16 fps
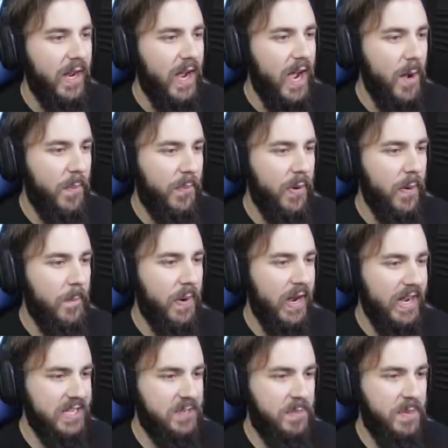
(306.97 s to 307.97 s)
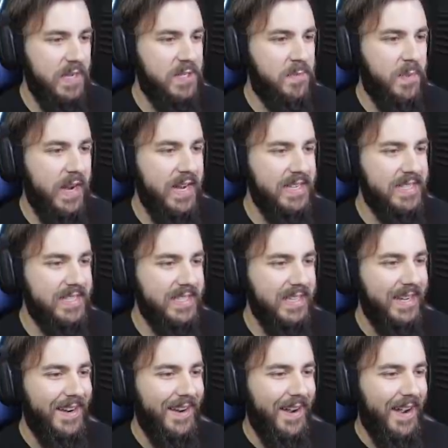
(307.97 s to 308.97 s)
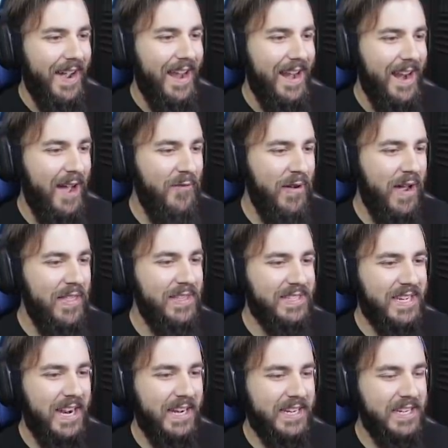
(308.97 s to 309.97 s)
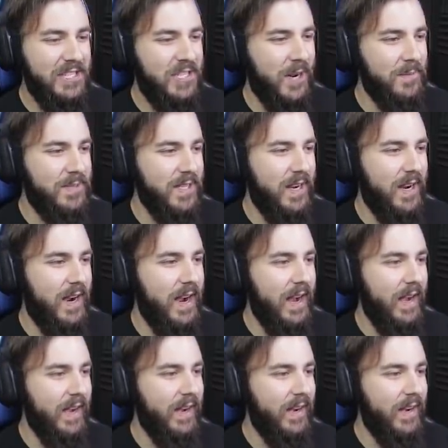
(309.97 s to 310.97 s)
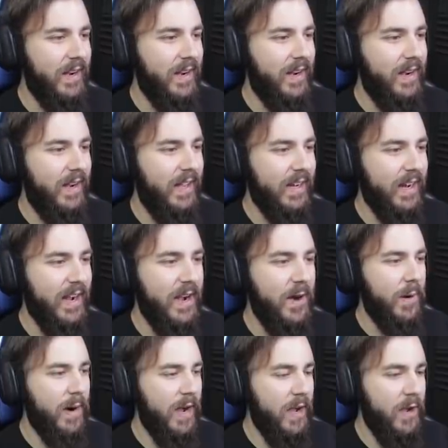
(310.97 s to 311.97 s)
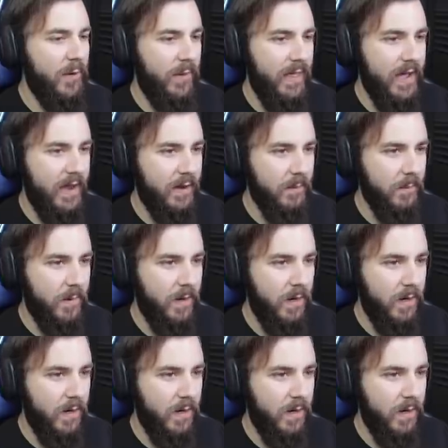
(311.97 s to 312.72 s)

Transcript: Up past Pete's base. I love how this guy can jump so high. Like, I what I'd do without him.